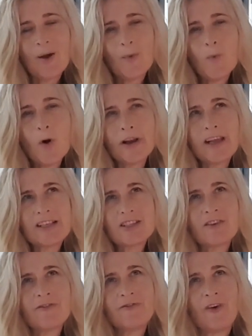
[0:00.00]
wanting
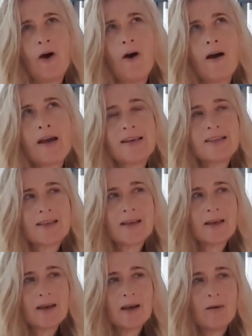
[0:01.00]
to find
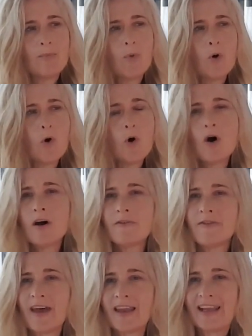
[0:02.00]
more
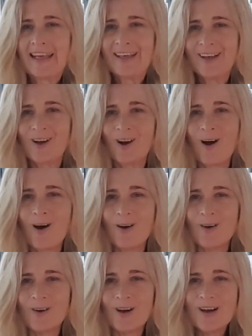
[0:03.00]
of that inner
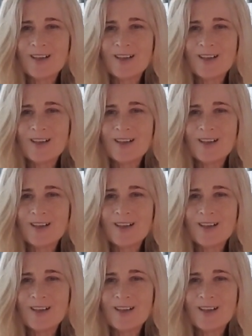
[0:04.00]
glow.